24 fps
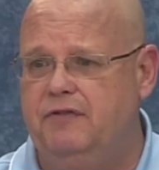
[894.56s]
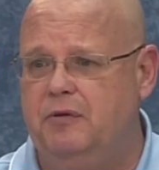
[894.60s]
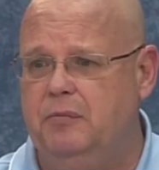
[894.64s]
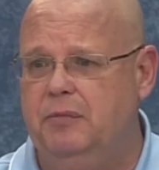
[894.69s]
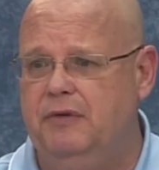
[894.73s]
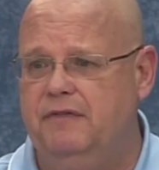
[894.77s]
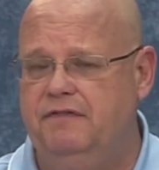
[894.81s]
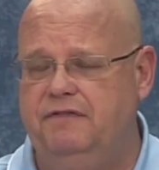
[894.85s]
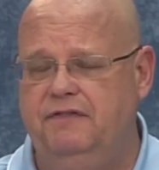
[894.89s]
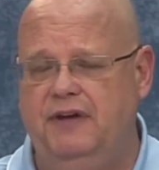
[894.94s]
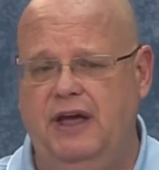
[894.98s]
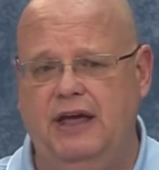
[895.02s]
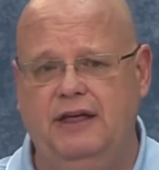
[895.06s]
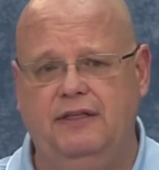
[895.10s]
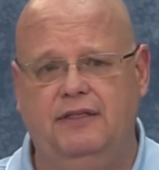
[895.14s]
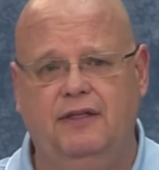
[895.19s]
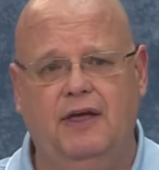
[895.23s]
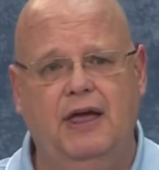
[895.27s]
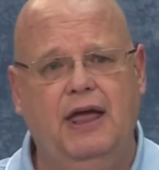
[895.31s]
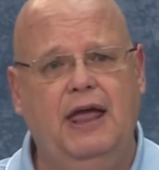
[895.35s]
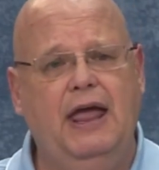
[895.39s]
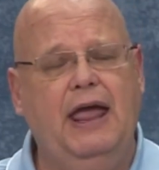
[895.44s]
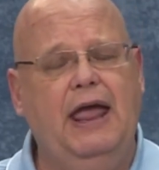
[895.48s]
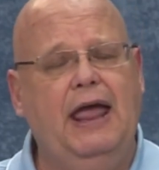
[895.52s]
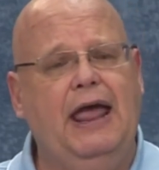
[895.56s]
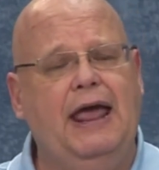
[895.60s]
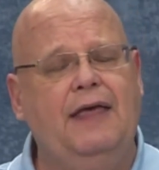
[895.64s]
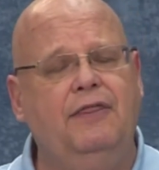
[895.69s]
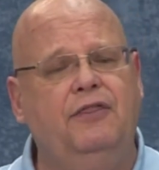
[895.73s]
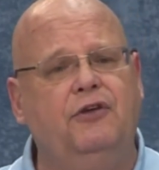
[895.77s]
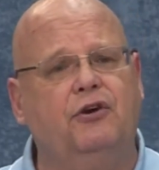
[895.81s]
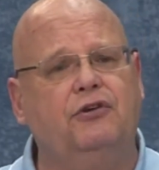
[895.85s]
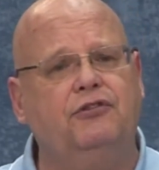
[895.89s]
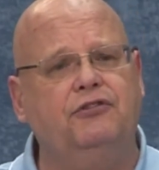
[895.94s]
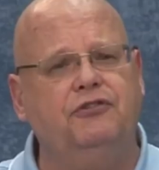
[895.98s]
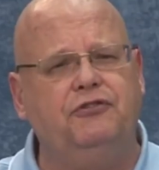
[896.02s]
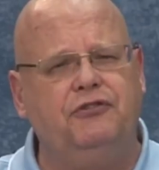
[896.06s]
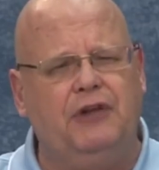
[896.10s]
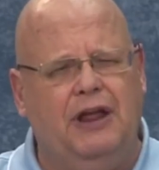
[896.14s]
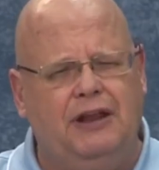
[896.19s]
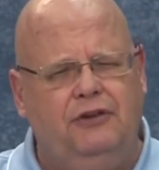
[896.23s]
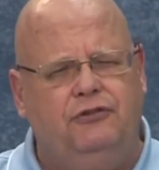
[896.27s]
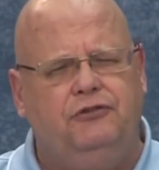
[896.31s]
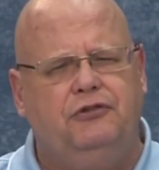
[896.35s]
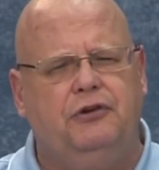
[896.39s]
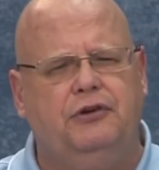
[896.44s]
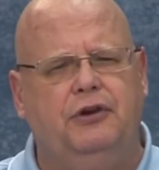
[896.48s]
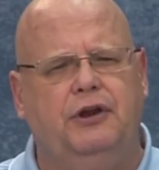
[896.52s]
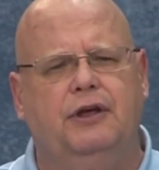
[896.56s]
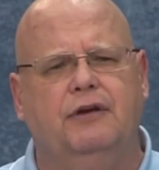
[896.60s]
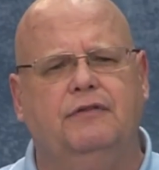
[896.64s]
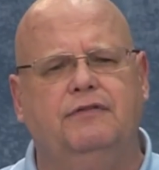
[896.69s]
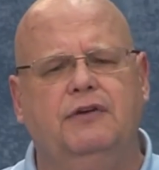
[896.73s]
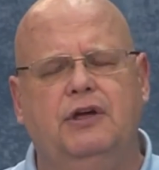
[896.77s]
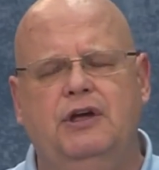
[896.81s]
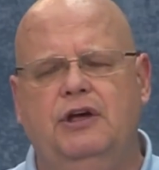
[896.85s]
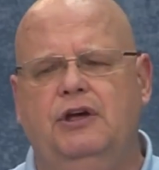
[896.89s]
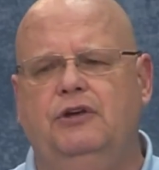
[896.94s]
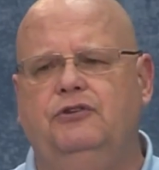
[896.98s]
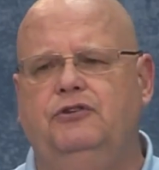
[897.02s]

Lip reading: from the faith. And they're sensitive